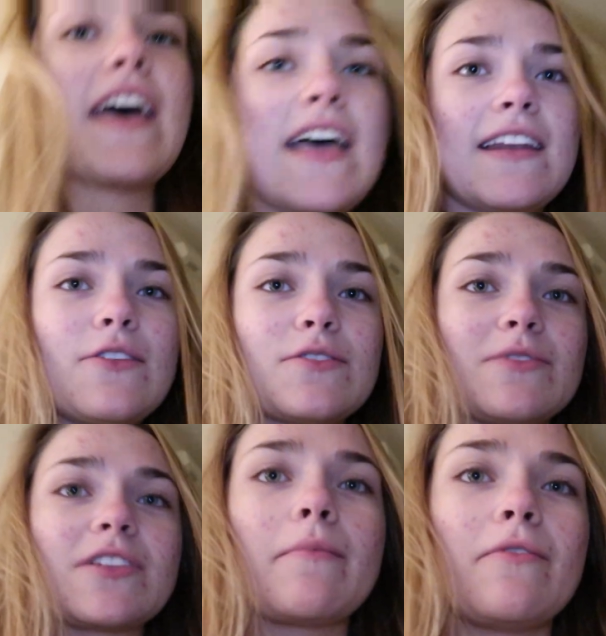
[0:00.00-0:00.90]
then he was
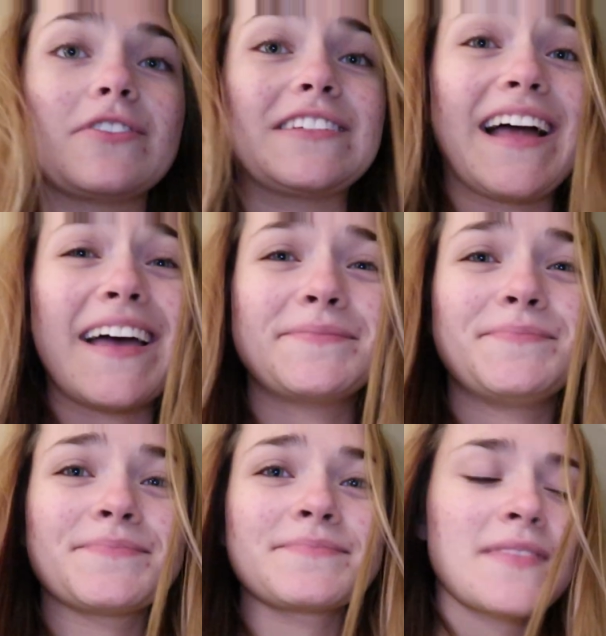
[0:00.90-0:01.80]
supposed to come over tonight,
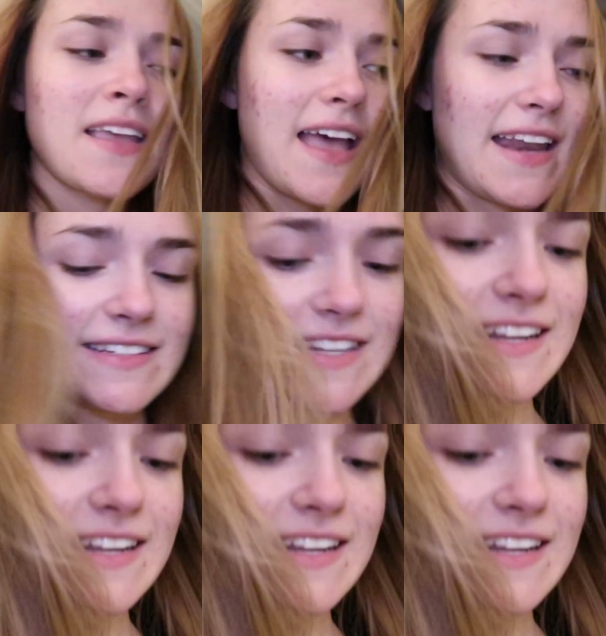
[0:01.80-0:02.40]
and he